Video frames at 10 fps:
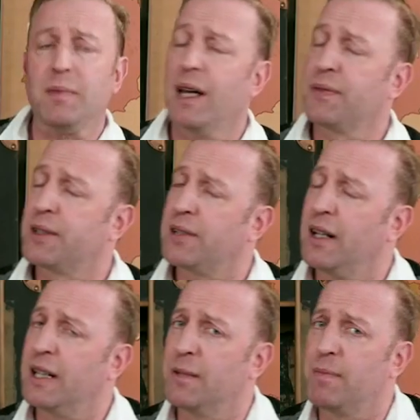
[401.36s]
At the
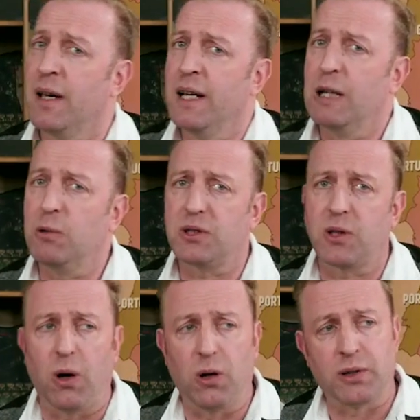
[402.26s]
time, it was
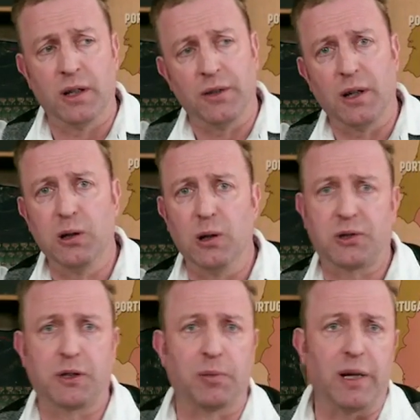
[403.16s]
called the
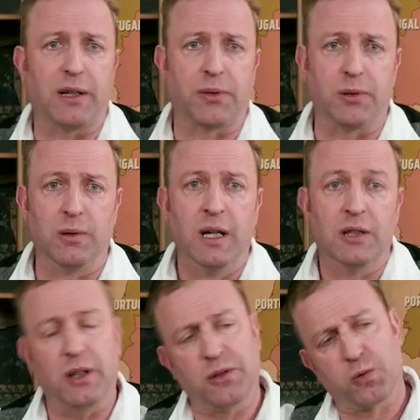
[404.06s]
Lutsk Breakthrough,
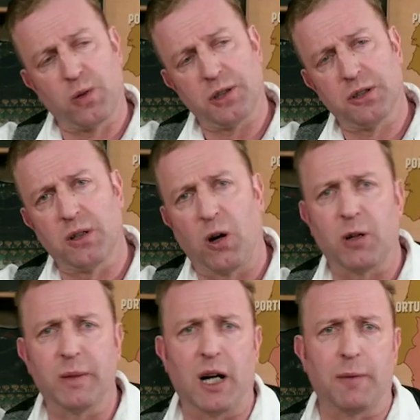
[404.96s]
since Russian
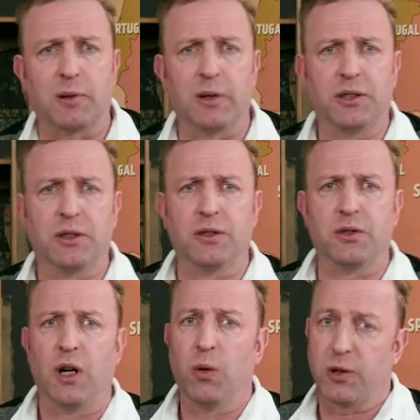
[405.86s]
army
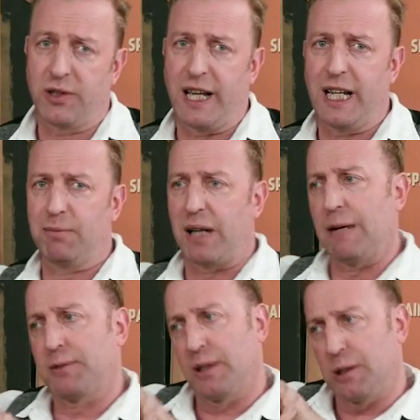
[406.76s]
operations were named
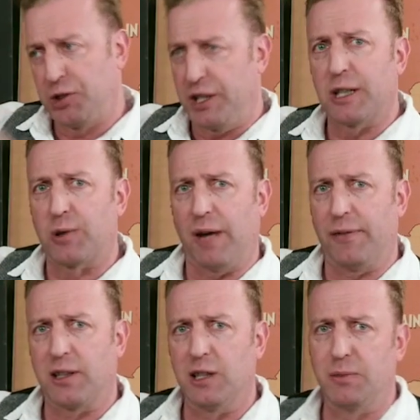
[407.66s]
after their
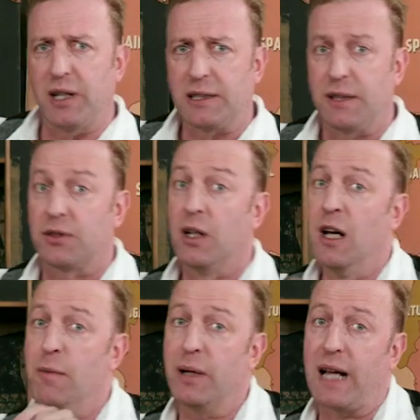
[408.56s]
geographical objectives.
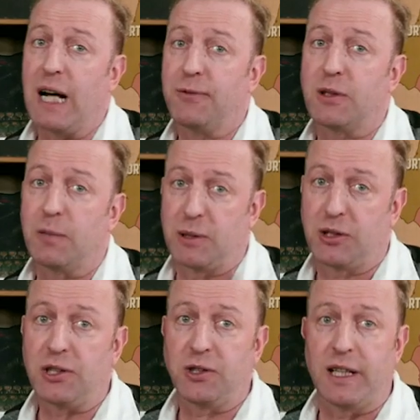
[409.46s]
But after the
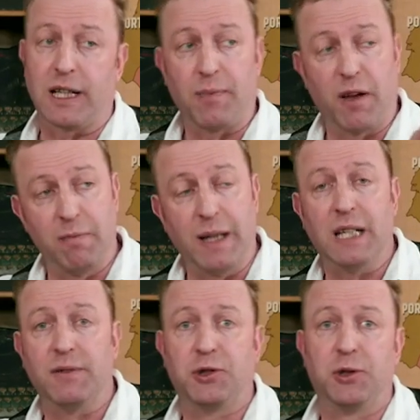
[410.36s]
petitioning of many
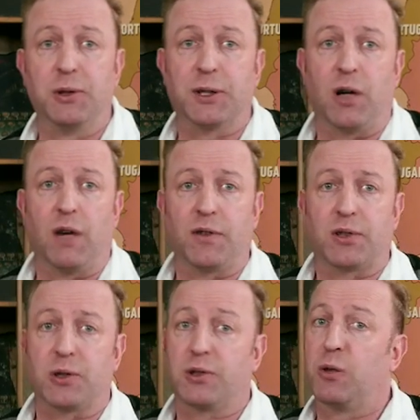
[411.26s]
of his junior
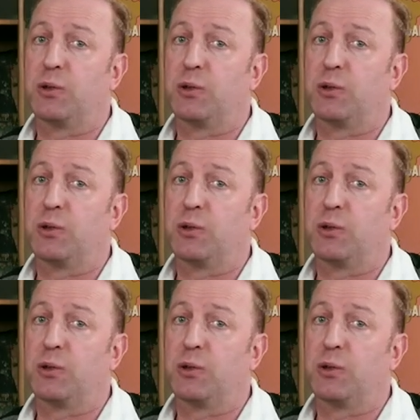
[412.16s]
officers, it